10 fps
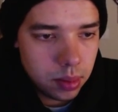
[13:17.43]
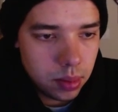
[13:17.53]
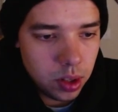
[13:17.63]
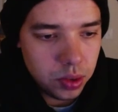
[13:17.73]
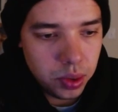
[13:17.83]

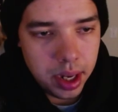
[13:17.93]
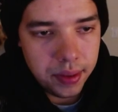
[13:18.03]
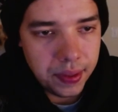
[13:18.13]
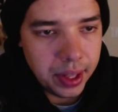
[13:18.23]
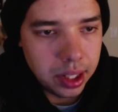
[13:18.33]
There's really
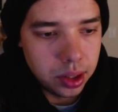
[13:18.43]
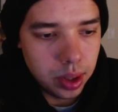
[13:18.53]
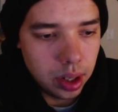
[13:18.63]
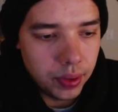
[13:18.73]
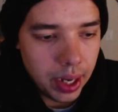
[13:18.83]
nothing they can do
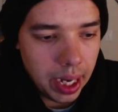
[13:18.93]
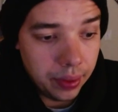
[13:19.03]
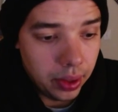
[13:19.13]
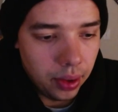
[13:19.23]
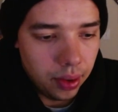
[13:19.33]
here that I can
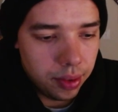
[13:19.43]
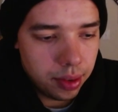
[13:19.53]
think of.